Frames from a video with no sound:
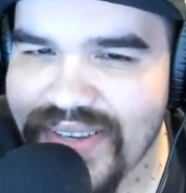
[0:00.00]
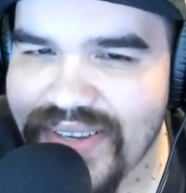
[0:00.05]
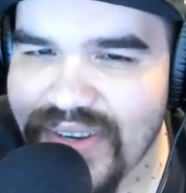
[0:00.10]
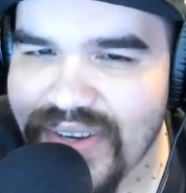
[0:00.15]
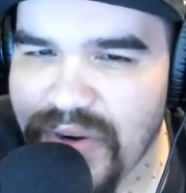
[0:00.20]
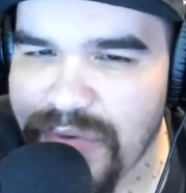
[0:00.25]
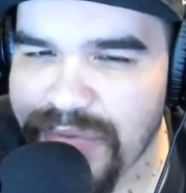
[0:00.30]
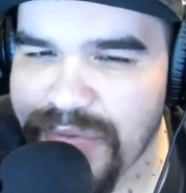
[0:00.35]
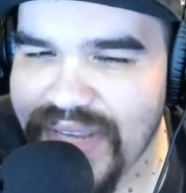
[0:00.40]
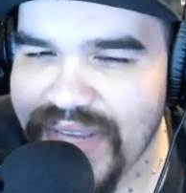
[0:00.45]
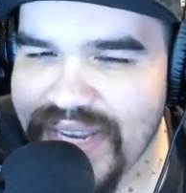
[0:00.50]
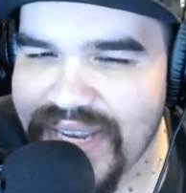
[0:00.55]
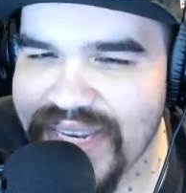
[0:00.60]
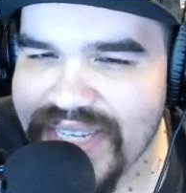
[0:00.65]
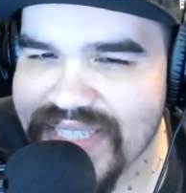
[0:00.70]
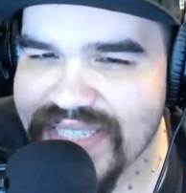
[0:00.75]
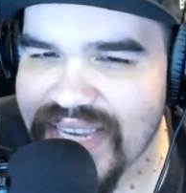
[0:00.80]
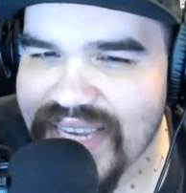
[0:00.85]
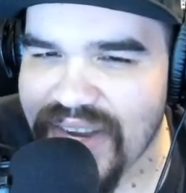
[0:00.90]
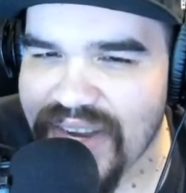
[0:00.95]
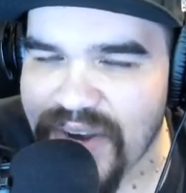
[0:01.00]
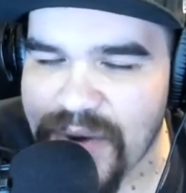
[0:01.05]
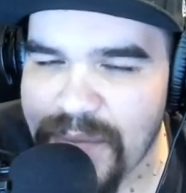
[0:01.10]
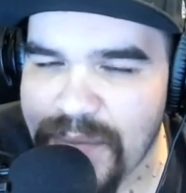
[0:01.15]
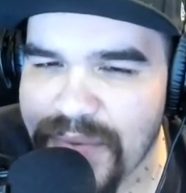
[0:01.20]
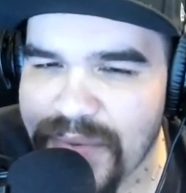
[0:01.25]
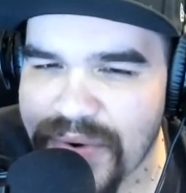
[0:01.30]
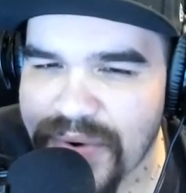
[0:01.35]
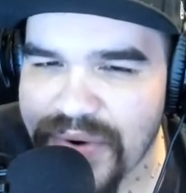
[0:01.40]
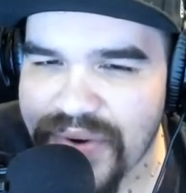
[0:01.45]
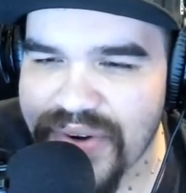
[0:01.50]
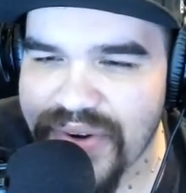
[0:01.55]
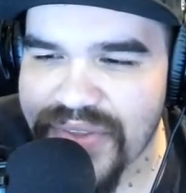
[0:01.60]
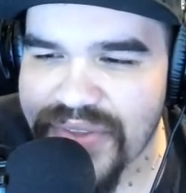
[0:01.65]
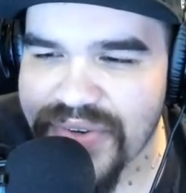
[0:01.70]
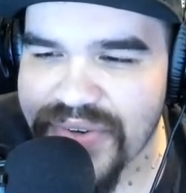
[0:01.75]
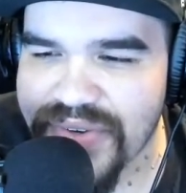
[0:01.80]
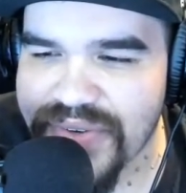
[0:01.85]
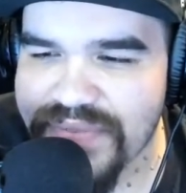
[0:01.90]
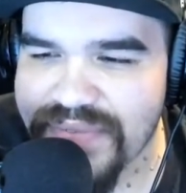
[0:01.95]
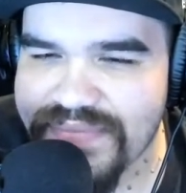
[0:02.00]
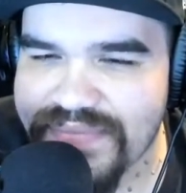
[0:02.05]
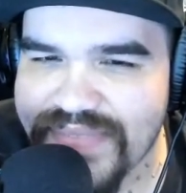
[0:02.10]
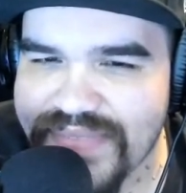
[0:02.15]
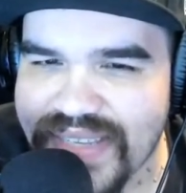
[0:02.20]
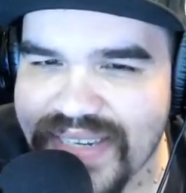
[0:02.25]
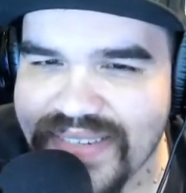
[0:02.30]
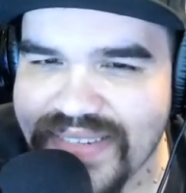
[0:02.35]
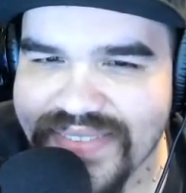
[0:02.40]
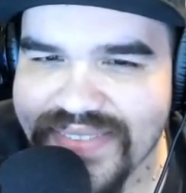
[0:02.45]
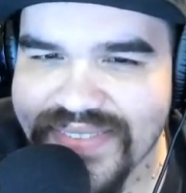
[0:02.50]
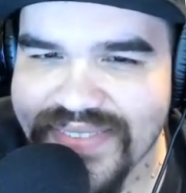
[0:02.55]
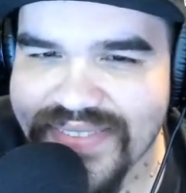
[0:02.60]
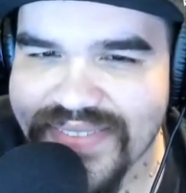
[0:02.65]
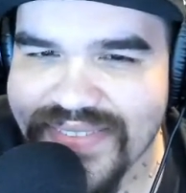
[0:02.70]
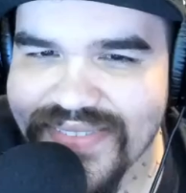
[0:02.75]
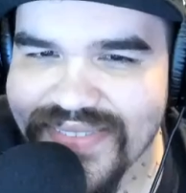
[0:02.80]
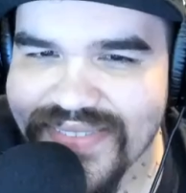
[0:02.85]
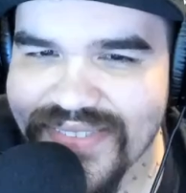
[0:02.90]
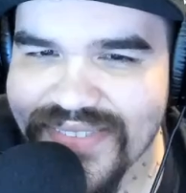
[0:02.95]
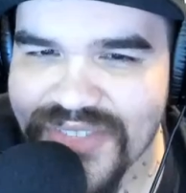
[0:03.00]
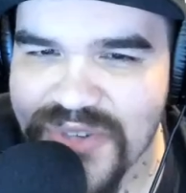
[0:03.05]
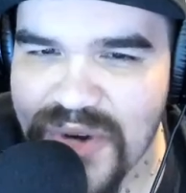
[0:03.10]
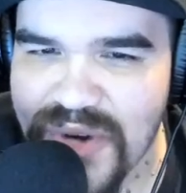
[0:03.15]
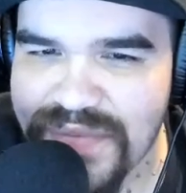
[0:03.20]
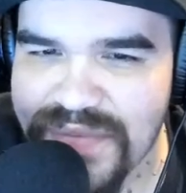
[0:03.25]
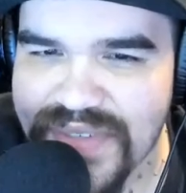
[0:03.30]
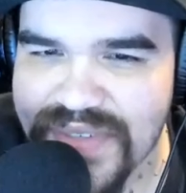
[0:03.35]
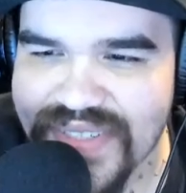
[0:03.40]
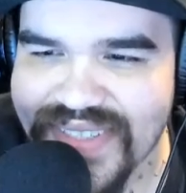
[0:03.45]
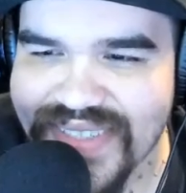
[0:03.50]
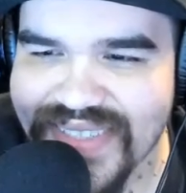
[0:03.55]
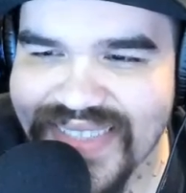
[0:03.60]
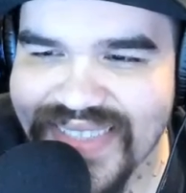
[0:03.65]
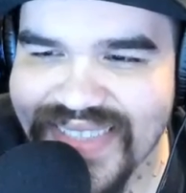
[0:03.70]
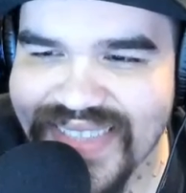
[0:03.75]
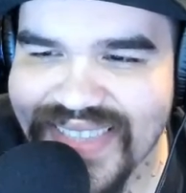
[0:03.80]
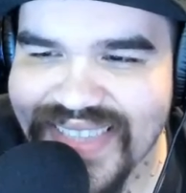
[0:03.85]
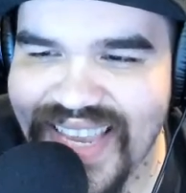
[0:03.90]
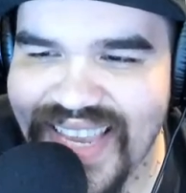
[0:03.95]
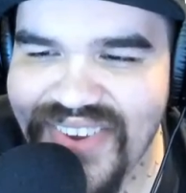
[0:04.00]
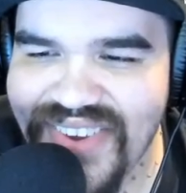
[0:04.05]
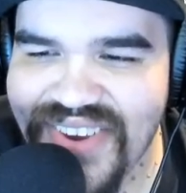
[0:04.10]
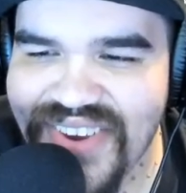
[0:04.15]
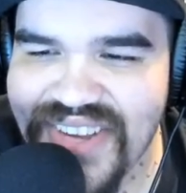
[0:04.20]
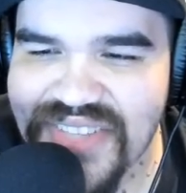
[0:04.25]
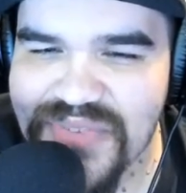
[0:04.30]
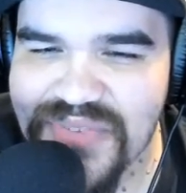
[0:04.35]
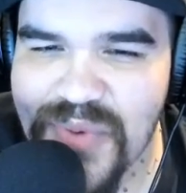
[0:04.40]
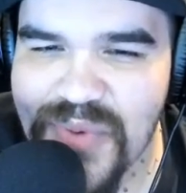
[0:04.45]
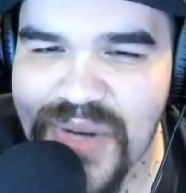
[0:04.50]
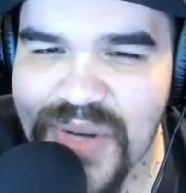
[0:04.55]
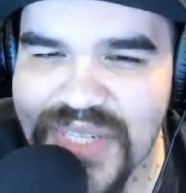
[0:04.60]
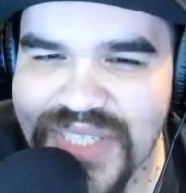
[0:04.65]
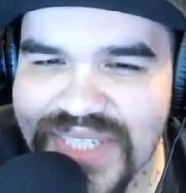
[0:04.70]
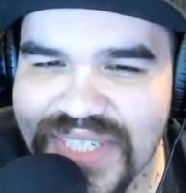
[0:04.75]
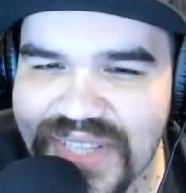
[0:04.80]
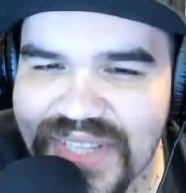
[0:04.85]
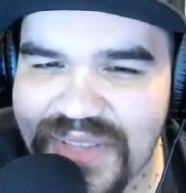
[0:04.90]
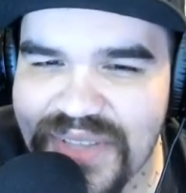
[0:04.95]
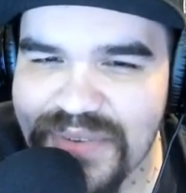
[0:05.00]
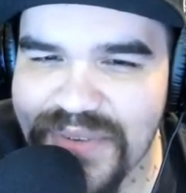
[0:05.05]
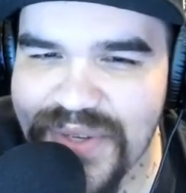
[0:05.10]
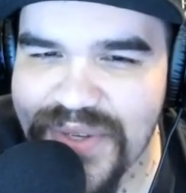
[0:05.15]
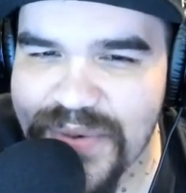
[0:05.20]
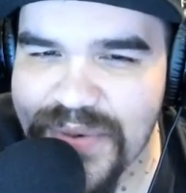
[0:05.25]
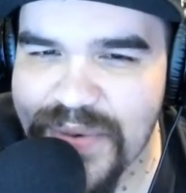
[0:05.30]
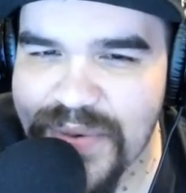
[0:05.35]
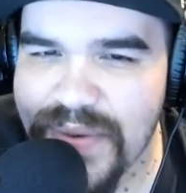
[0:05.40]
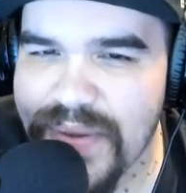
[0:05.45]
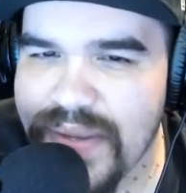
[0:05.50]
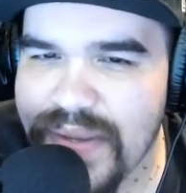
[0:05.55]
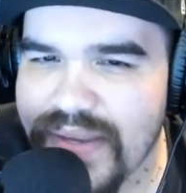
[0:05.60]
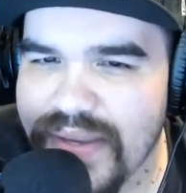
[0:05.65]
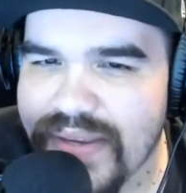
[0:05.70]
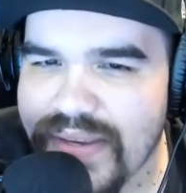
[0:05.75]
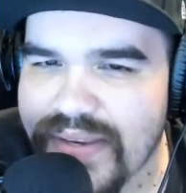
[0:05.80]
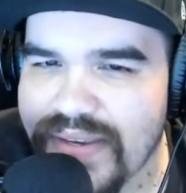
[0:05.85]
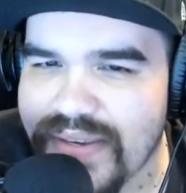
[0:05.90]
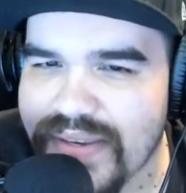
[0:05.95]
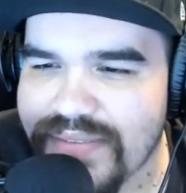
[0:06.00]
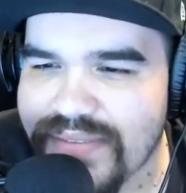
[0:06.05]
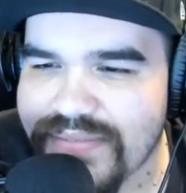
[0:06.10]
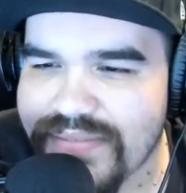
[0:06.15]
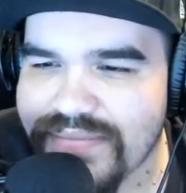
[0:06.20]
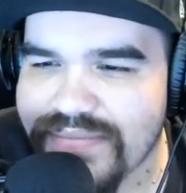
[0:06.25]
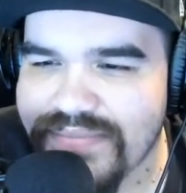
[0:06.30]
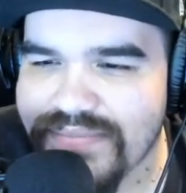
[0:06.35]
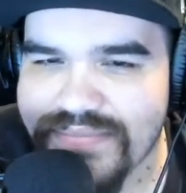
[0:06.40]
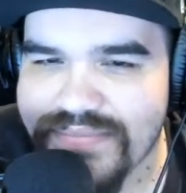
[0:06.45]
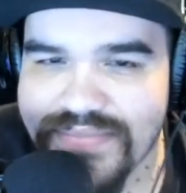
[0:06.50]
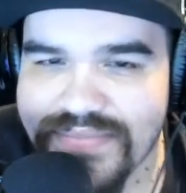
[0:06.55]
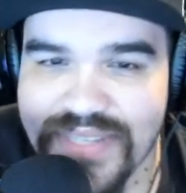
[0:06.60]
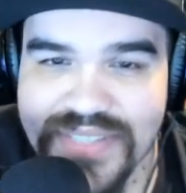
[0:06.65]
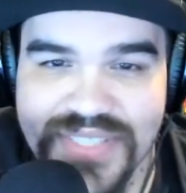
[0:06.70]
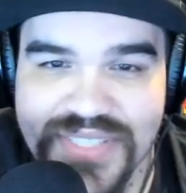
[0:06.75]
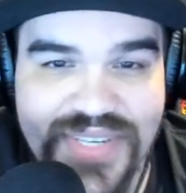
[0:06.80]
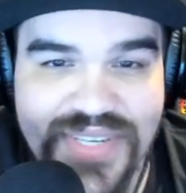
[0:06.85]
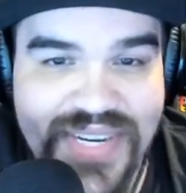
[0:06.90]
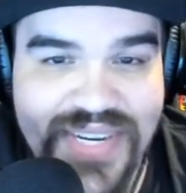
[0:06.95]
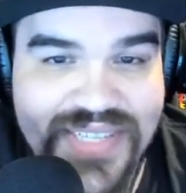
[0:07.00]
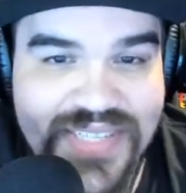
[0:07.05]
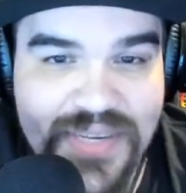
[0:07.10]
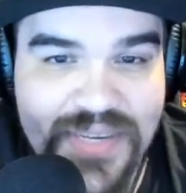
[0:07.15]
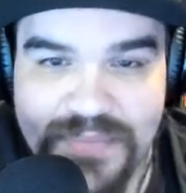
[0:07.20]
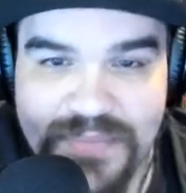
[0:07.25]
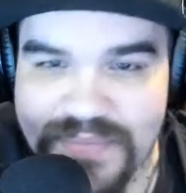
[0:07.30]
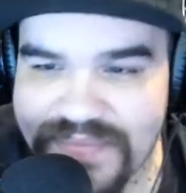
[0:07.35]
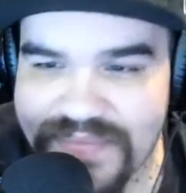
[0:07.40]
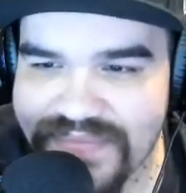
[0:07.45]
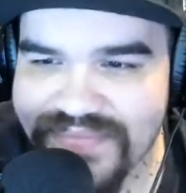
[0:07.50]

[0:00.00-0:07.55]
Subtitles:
Hopefully I didn't say or other things too often. Thank you guys for watching. I love you. I'll see you next time.